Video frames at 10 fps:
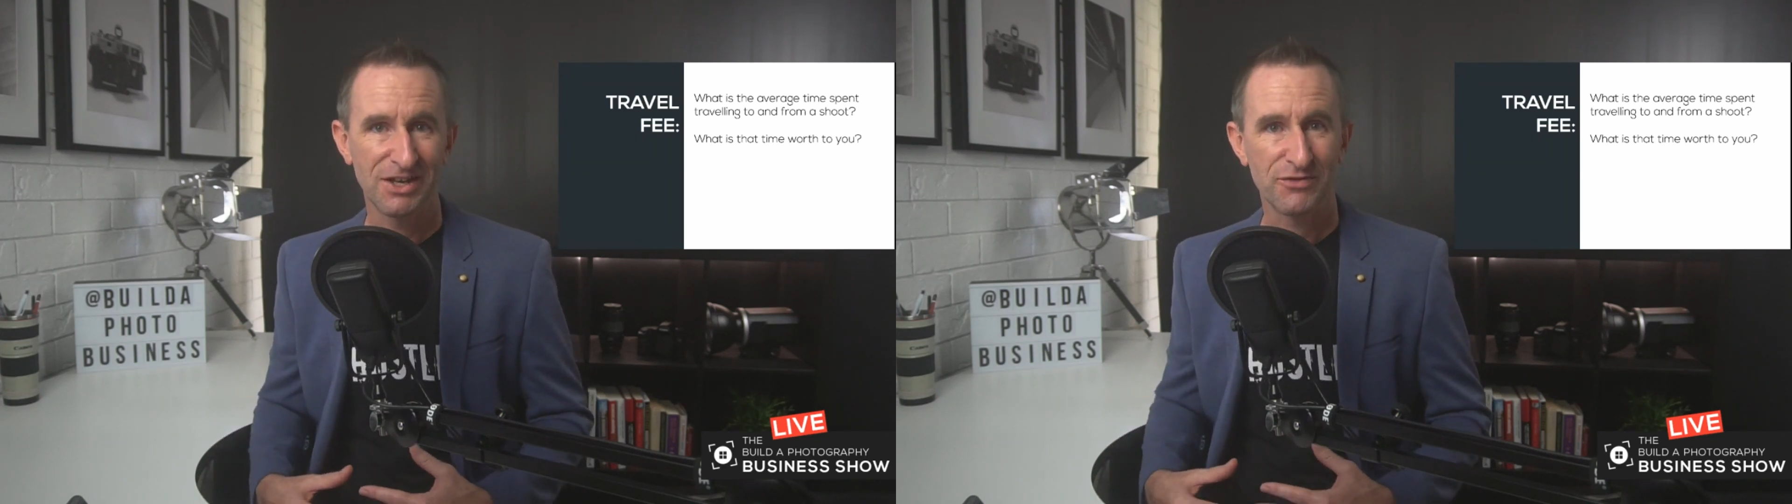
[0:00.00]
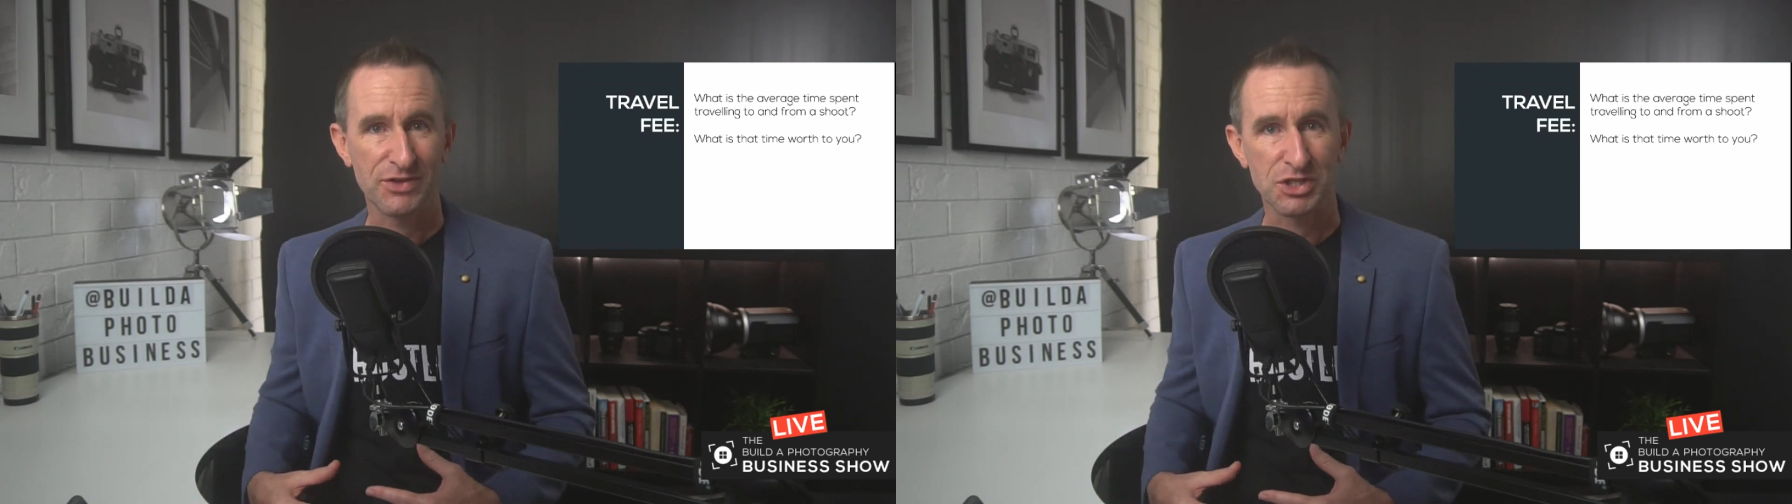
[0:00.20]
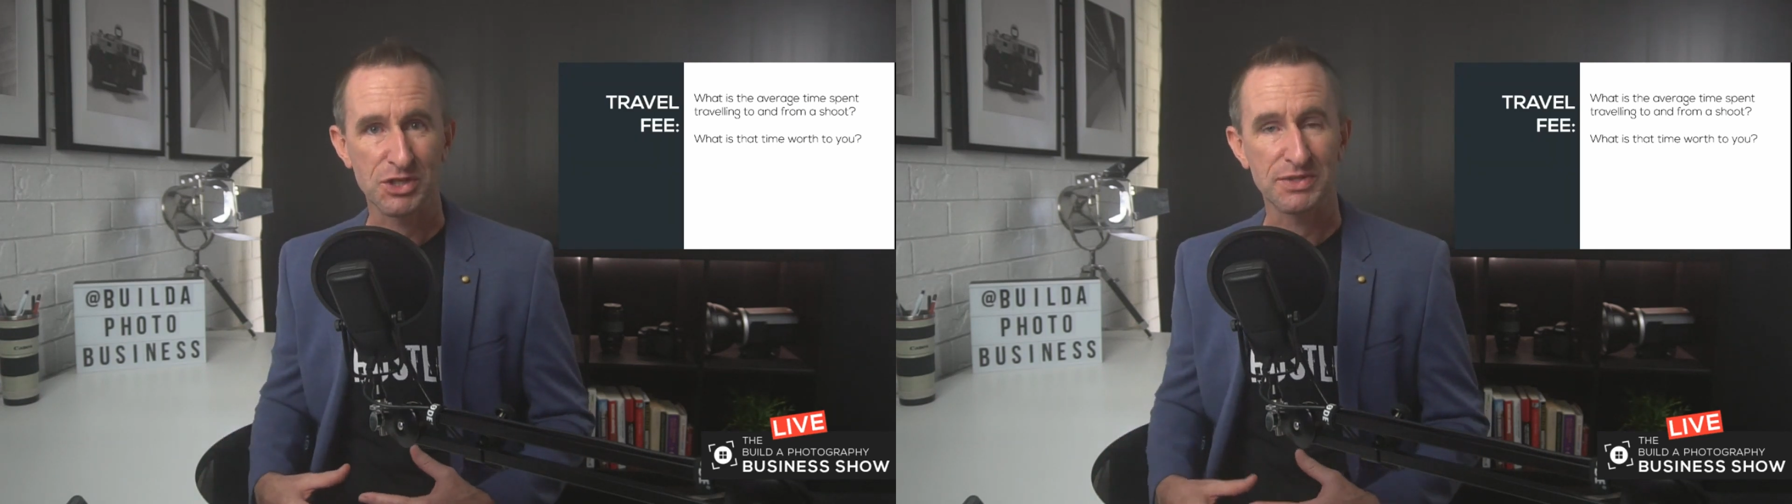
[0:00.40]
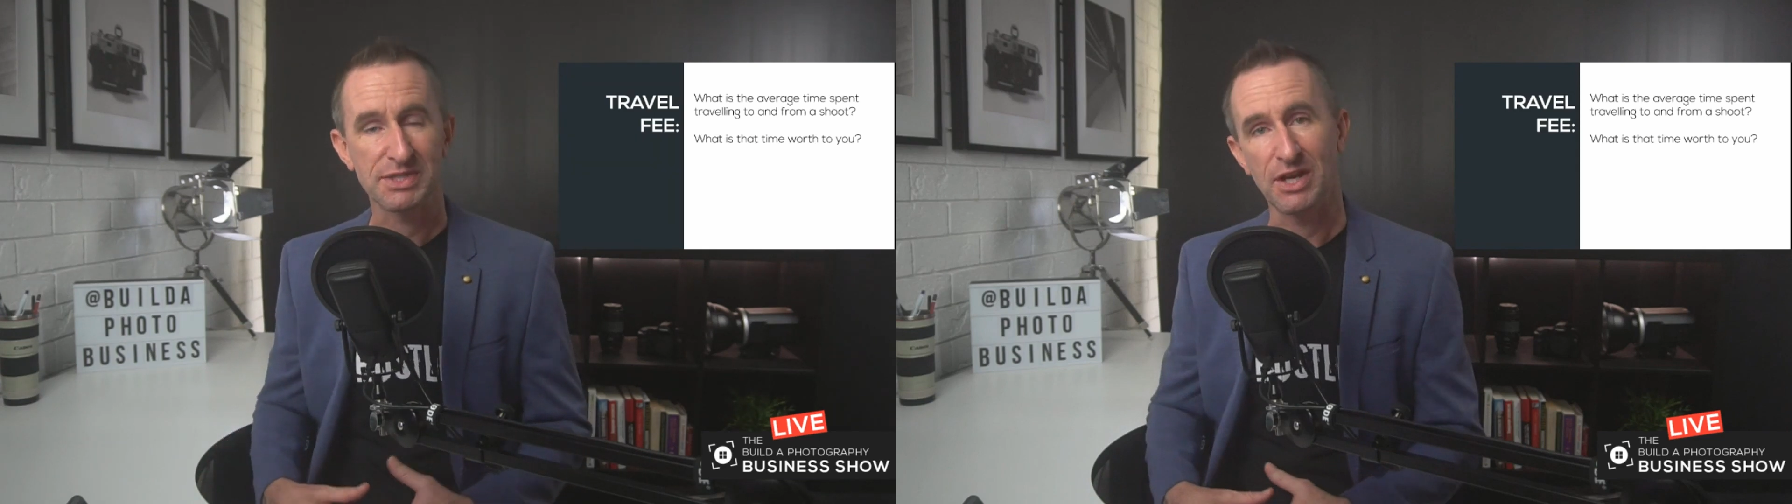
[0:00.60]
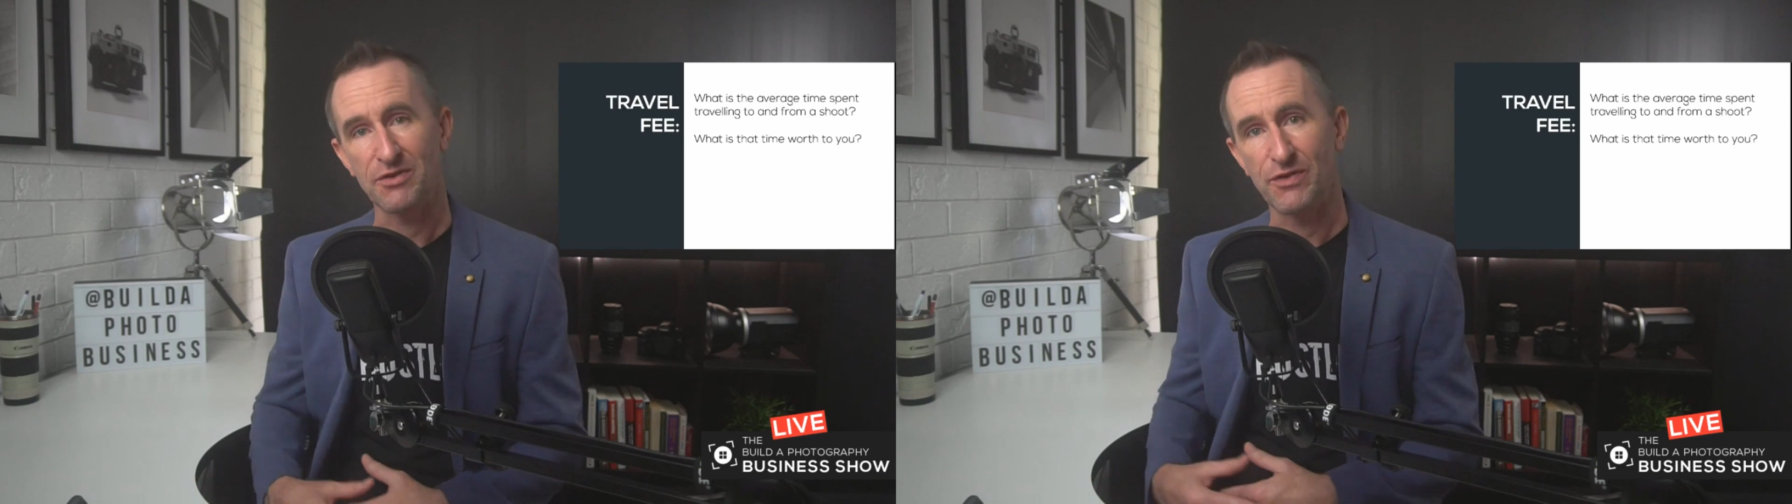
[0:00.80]
for shoots
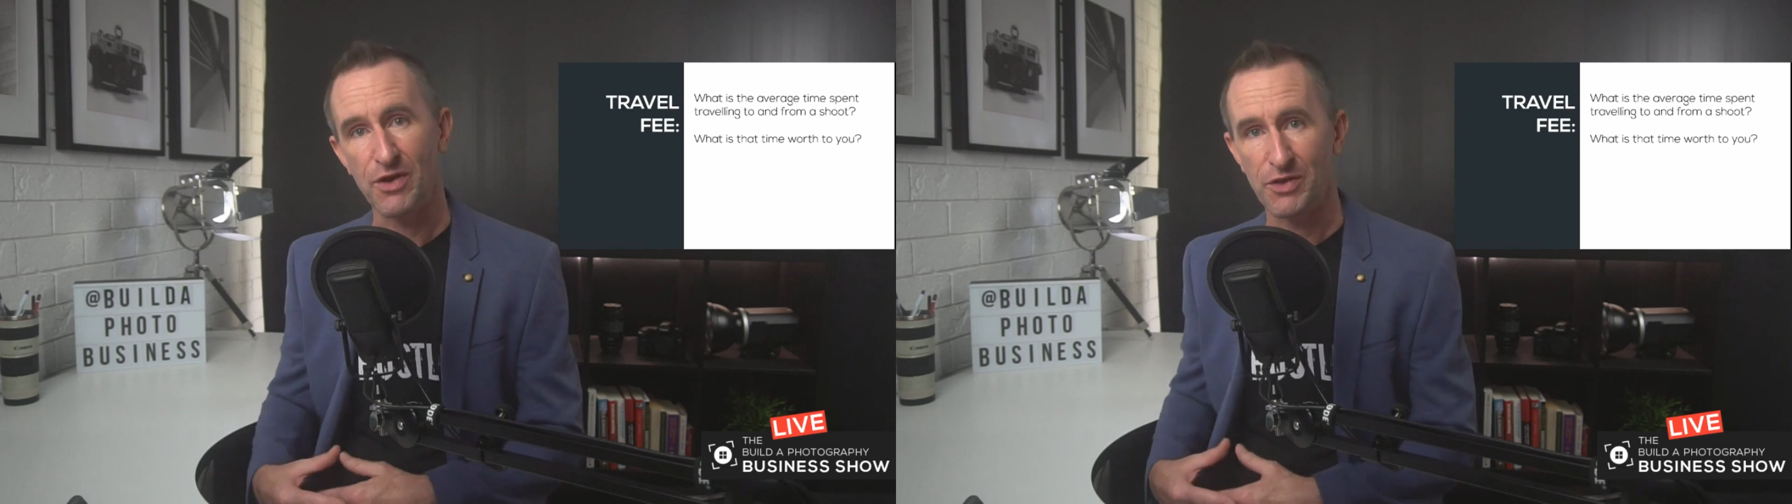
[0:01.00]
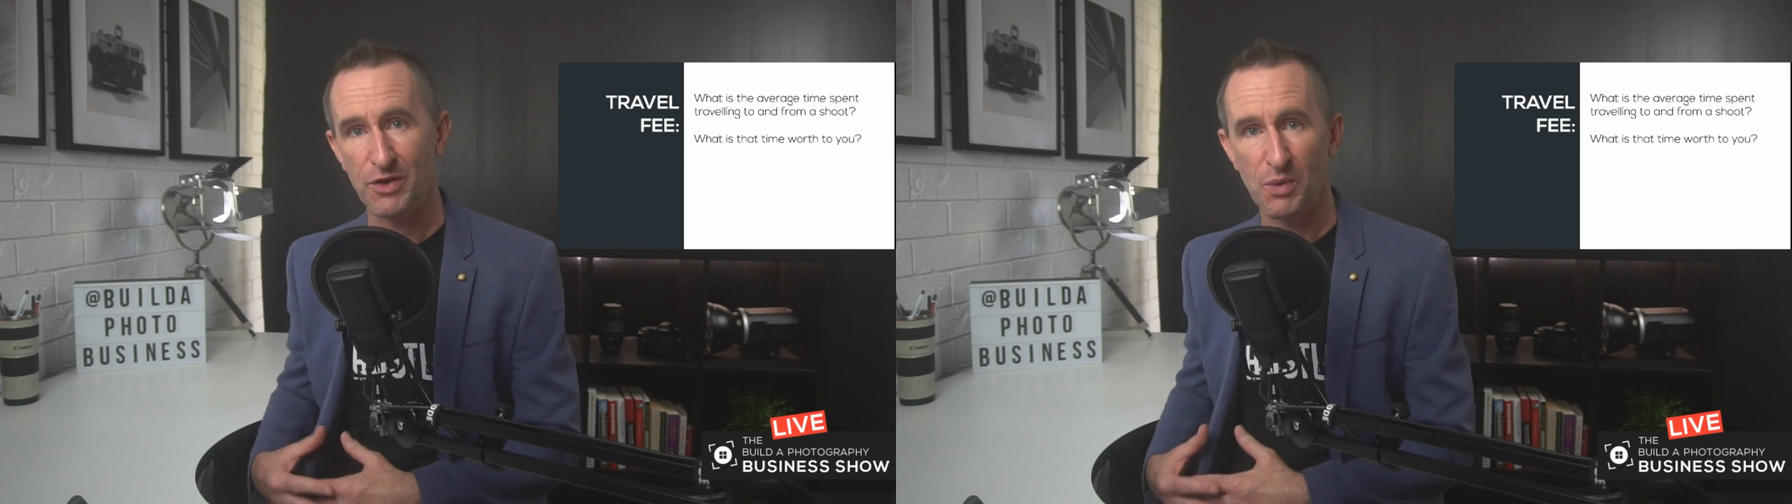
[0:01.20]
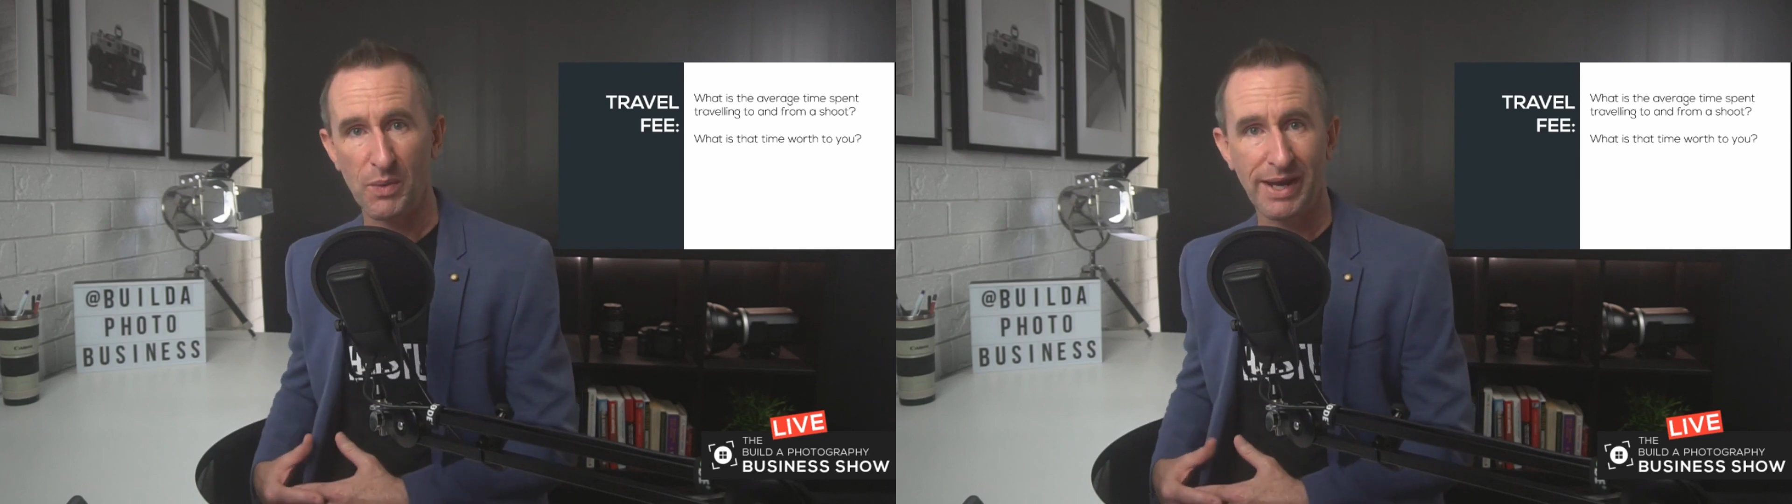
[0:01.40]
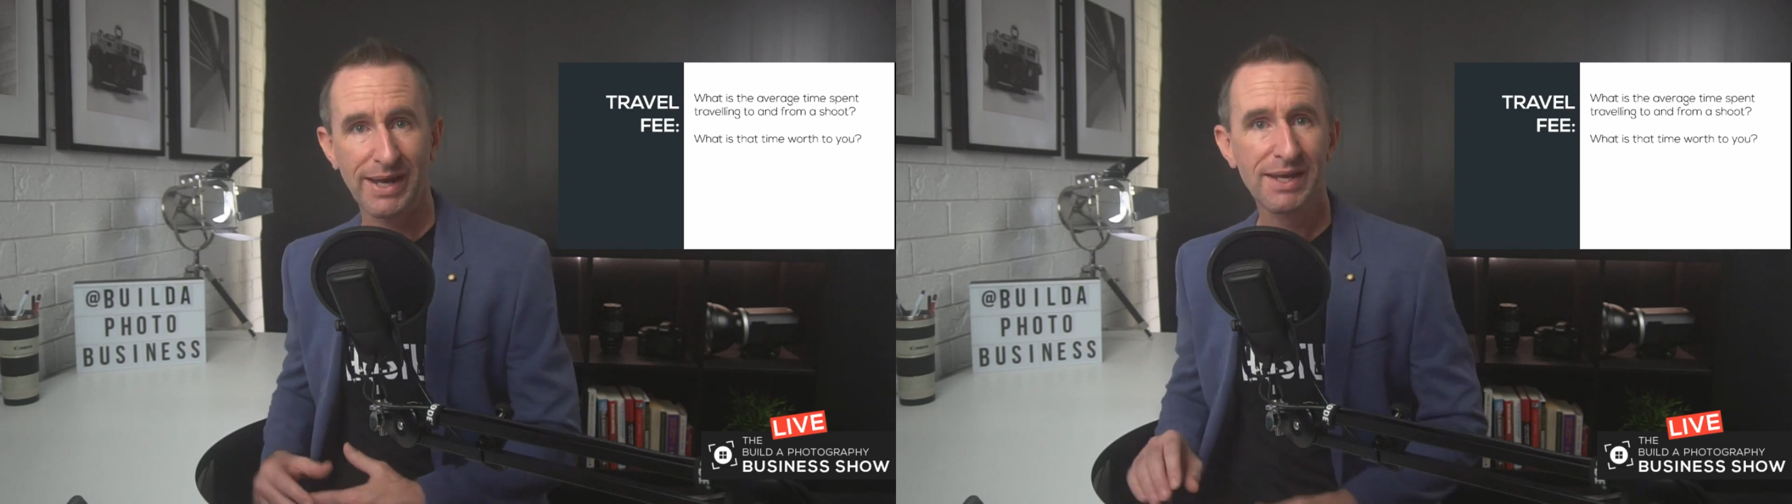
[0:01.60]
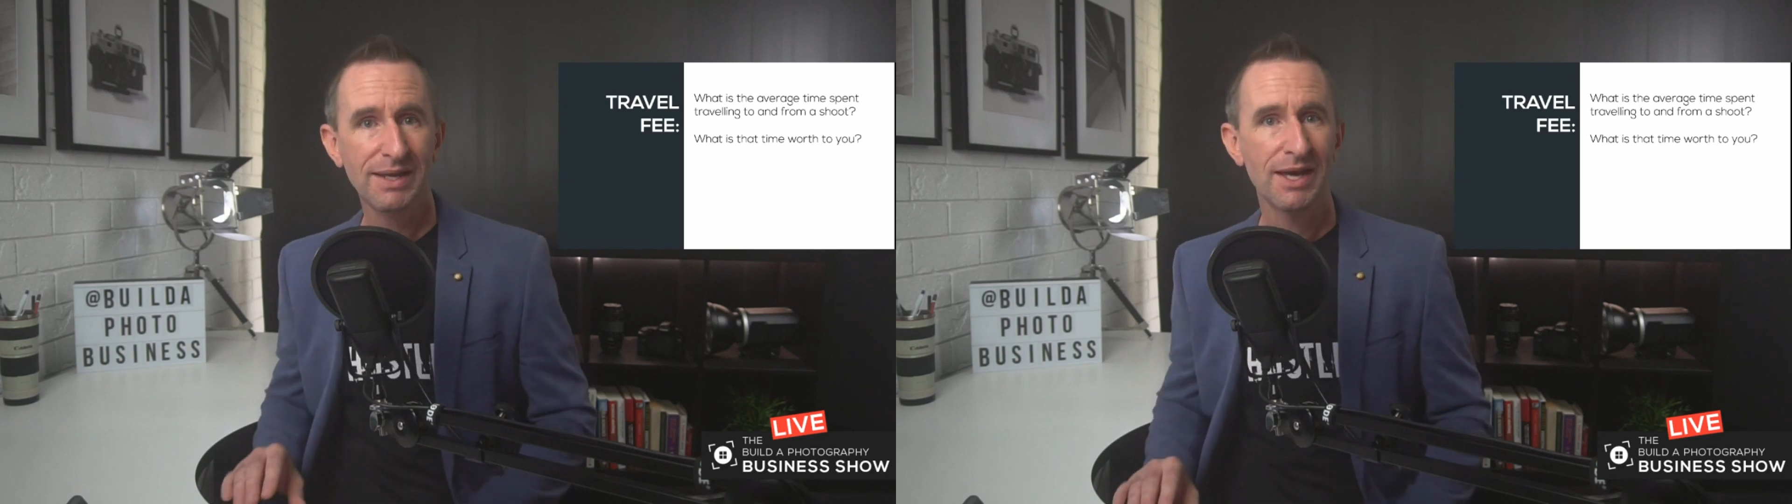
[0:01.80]
that are further
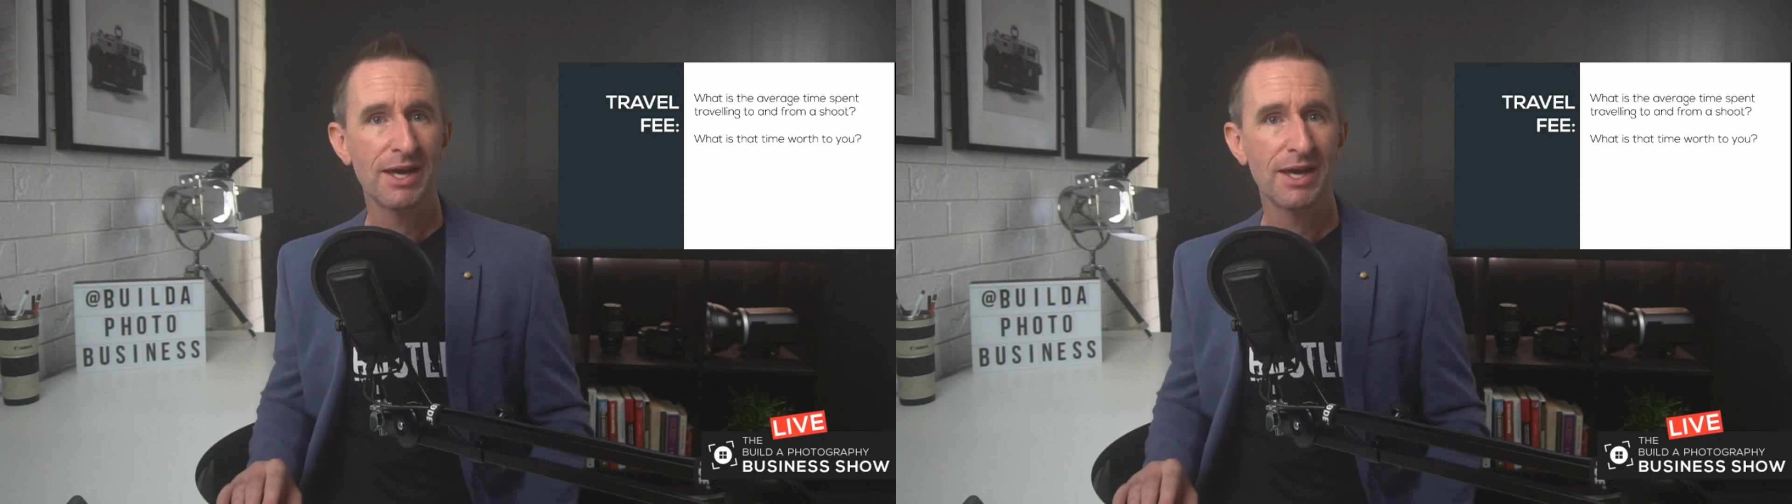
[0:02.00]
away,